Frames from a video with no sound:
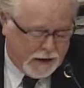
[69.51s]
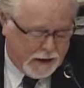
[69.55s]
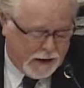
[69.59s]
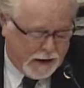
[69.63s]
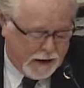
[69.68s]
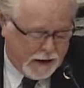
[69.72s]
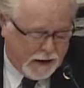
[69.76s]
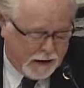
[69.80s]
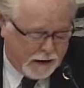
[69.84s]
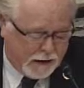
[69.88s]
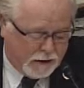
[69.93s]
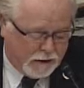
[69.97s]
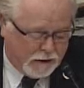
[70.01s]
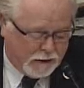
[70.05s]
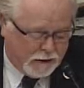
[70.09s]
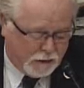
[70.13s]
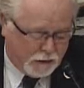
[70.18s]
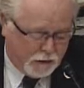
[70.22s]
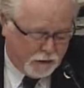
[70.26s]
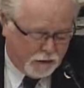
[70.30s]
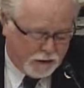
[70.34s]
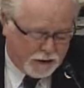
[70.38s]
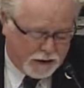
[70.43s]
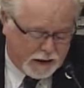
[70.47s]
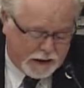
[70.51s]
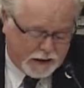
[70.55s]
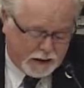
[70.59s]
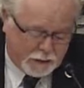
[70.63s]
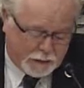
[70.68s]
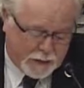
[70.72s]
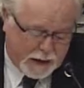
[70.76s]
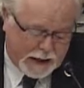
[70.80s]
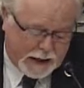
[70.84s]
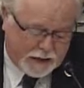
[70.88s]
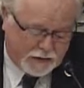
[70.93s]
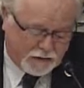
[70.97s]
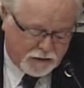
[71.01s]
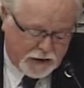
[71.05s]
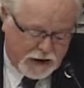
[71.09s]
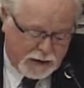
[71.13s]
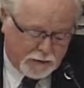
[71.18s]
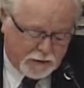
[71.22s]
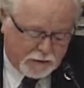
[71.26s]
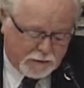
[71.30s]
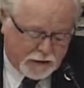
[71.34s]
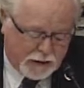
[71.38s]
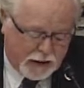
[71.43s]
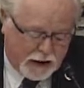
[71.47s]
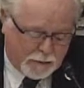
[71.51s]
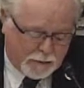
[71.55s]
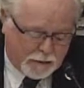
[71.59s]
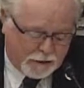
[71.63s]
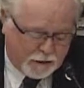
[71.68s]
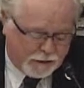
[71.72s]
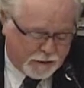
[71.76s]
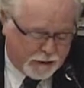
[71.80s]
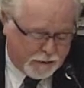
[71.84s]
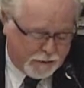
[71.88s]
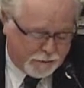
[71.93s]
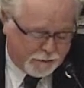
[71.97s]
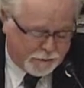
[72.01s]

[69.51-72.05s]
and the Tucson Hispanic Chamber of Commerce